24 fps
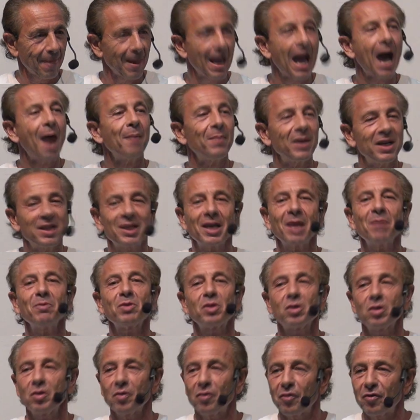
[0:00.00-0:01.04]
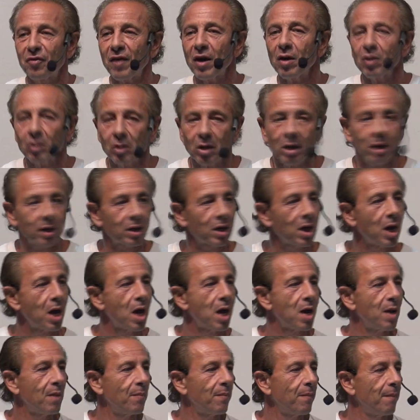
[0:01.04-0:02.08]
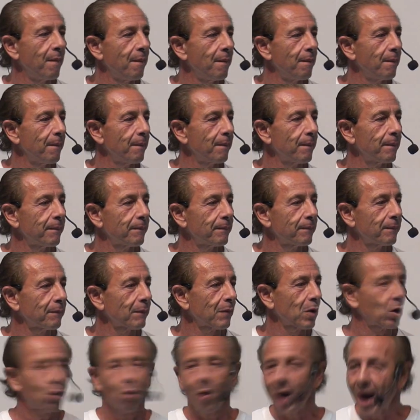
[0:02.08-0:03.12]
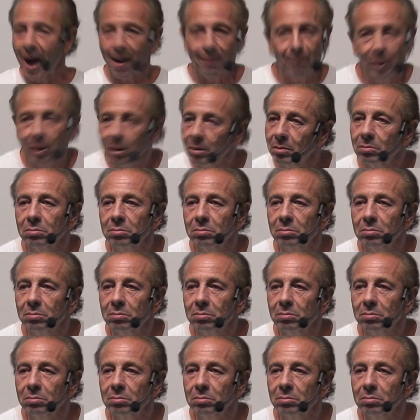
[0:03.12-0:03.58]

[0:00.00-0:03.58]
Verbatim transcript: How many times did you felt like crap?